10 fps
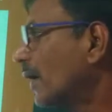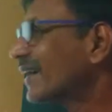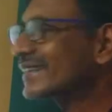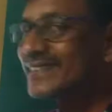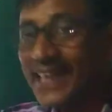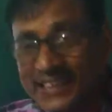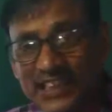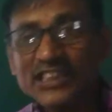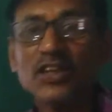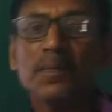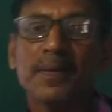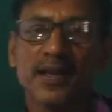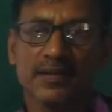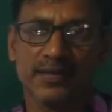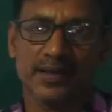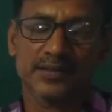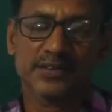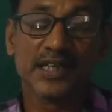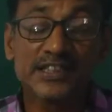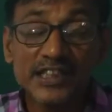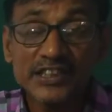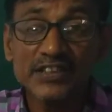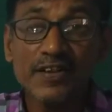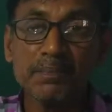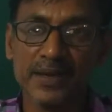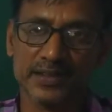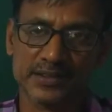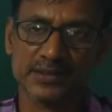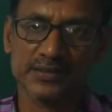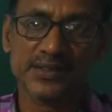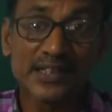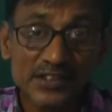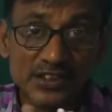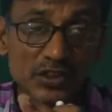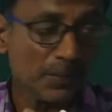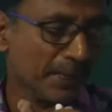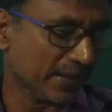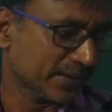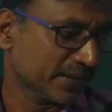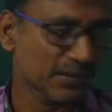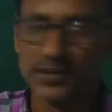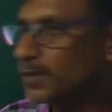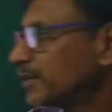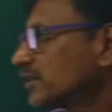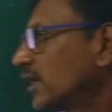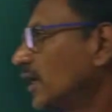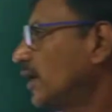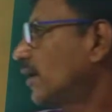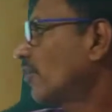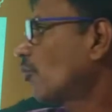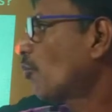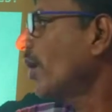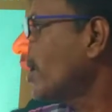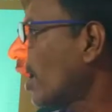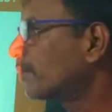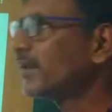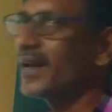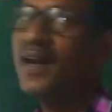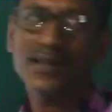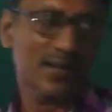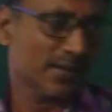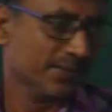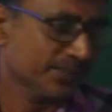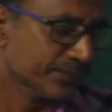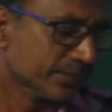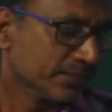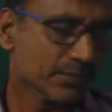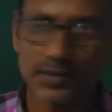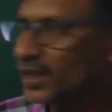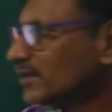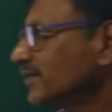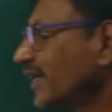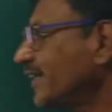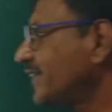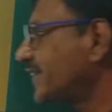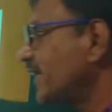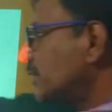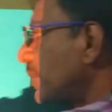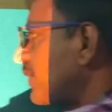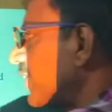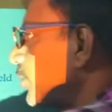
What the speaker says: successive successive peaks, that means one after another. The distance between